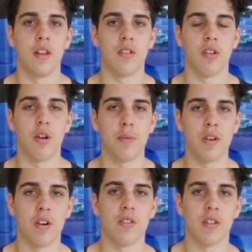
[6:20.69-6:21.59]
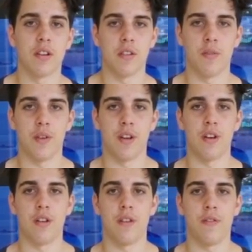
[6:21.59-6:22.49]
So I hope you guys like this
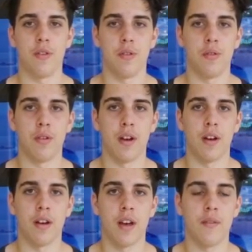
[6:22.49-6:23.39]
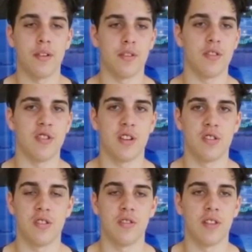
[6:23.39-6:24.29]
video. If you have any
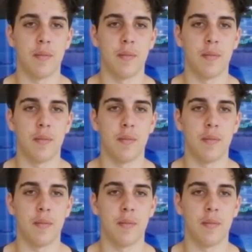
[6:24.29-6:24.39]
suggestions,